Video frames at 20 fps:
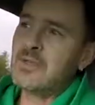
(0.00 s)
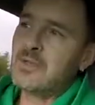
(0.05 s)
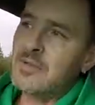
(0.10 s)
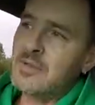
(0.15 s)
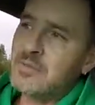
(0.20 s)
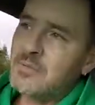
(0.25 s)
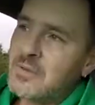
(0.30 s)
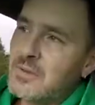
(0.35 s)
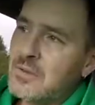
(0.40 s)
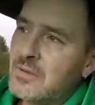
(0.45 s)

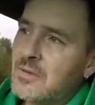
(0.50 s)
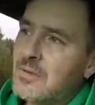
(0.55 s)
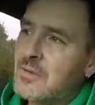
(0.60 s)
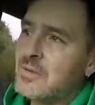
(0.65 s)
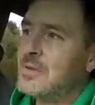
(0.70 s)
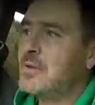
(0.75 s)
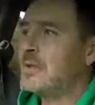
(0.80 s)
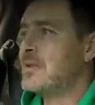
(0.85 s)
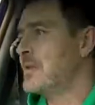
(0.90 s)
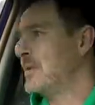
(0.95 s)
Oops.
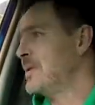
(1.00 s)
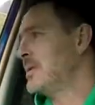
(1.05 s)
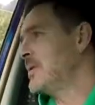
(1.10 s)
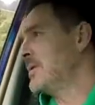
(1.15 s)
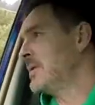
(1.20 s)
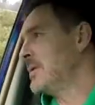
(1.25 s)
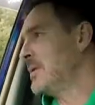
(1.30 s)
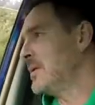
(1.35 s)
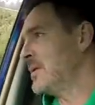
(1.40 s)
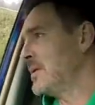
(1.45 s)

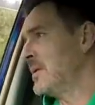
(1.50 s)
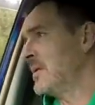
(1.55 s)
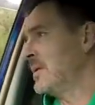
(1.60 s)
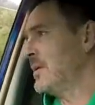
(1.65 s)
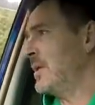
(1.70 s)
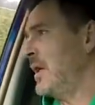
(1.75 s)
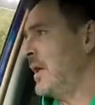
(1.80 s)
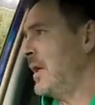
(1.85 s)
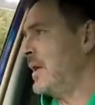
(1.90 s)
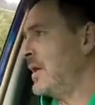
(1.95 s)
So
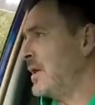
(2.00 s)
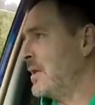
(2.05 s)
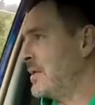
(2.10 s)
yeah.